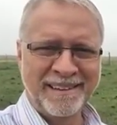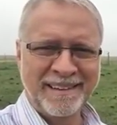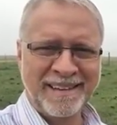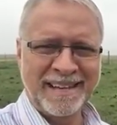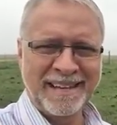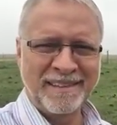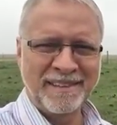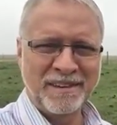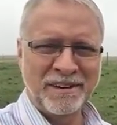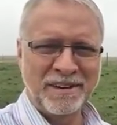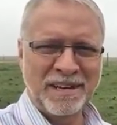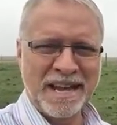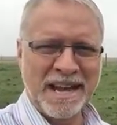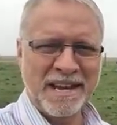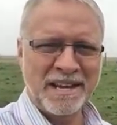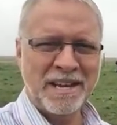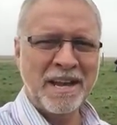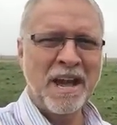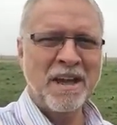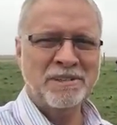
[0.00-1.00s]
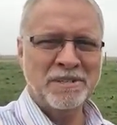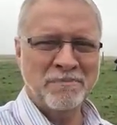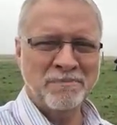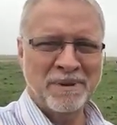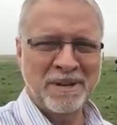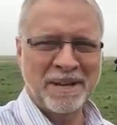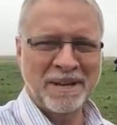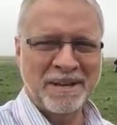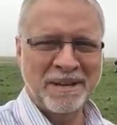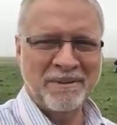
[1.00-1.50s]
and they're kind of
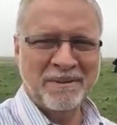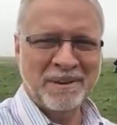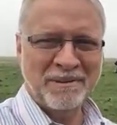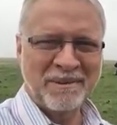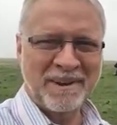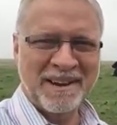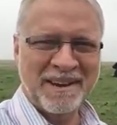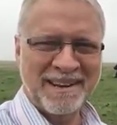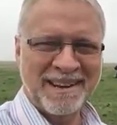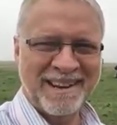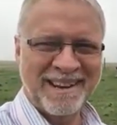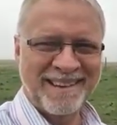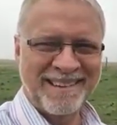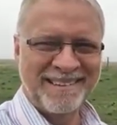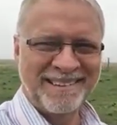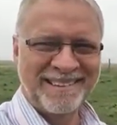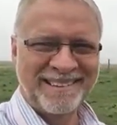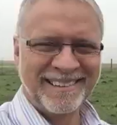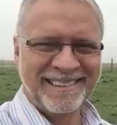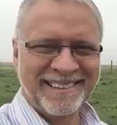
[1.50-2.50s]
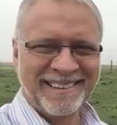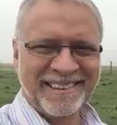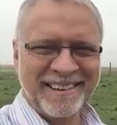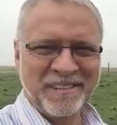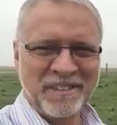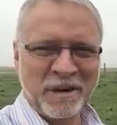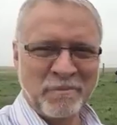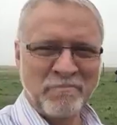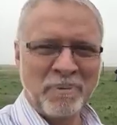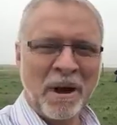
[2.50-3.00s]
contemplating on it right now.
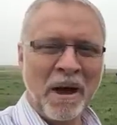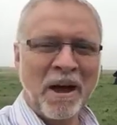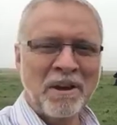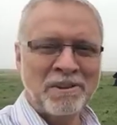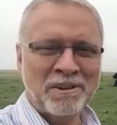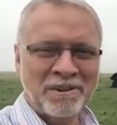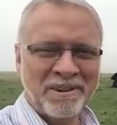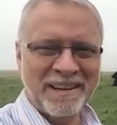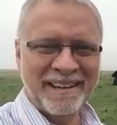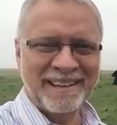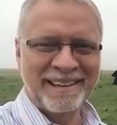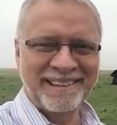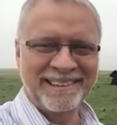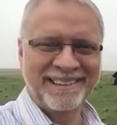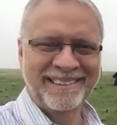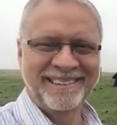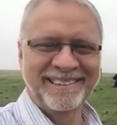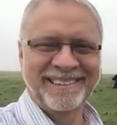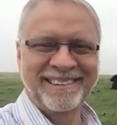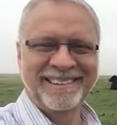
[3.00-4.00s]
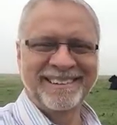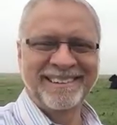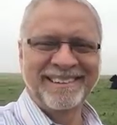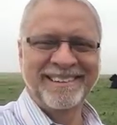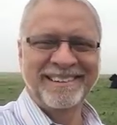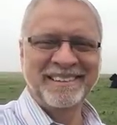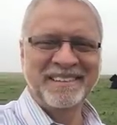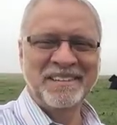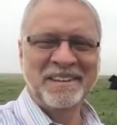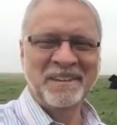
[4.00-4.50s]
They're pondering
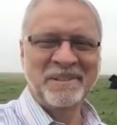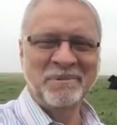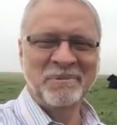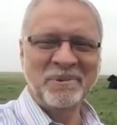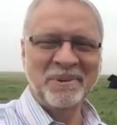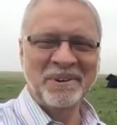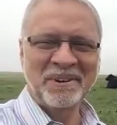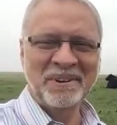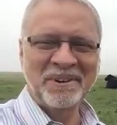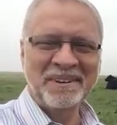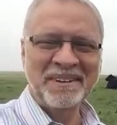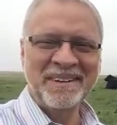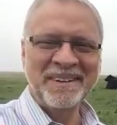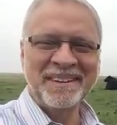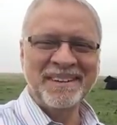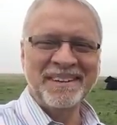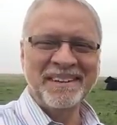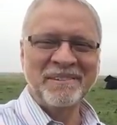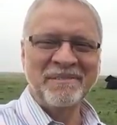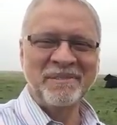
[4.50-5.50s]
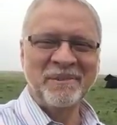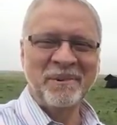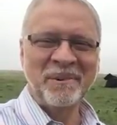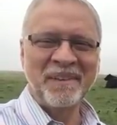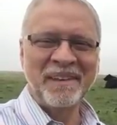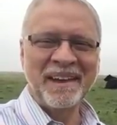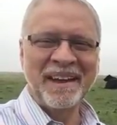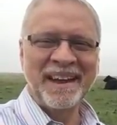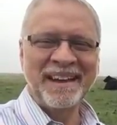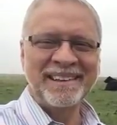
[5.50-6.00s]
is another word for
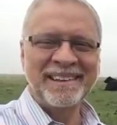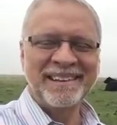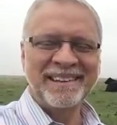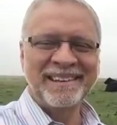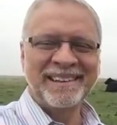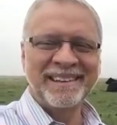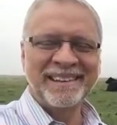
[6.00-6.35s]
that.